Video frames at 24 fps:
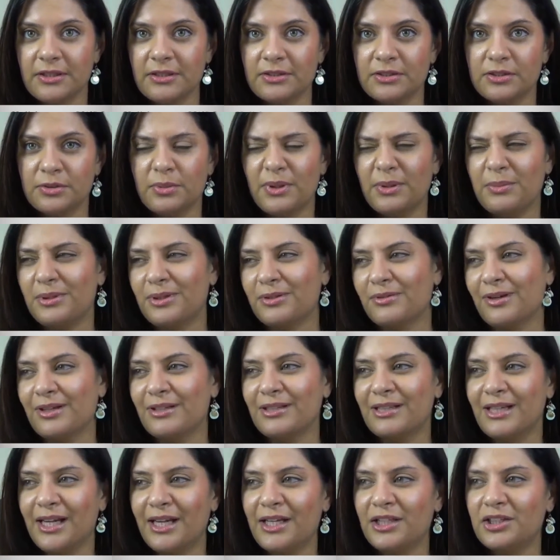So maybe
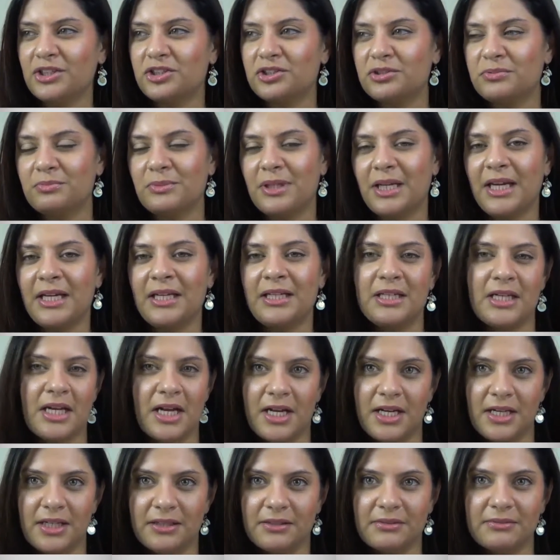around the age 8,
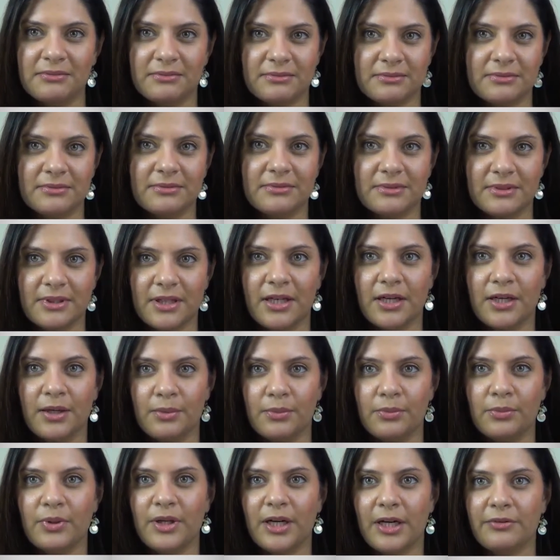9,
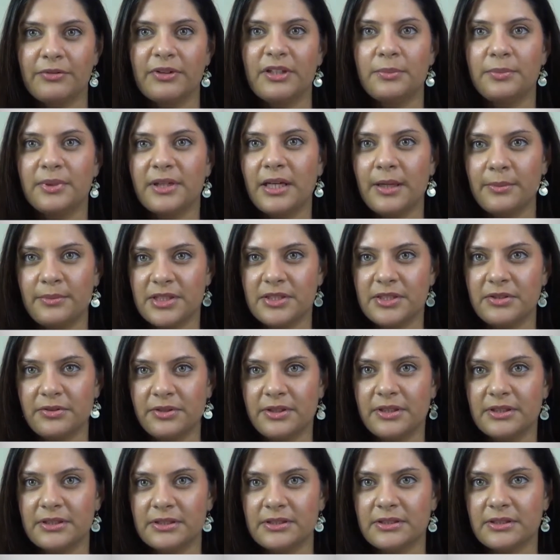when I really became
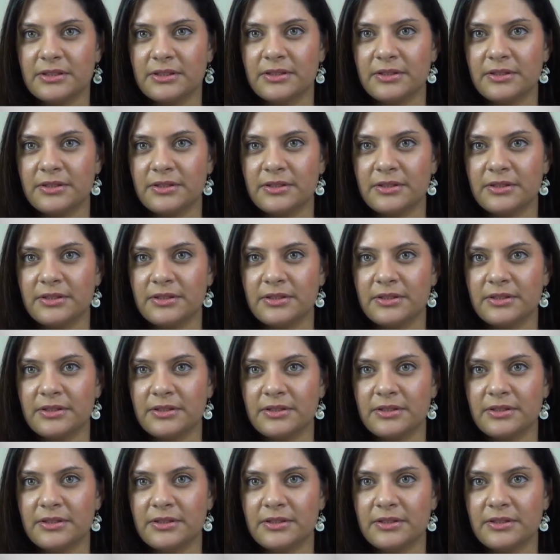serious.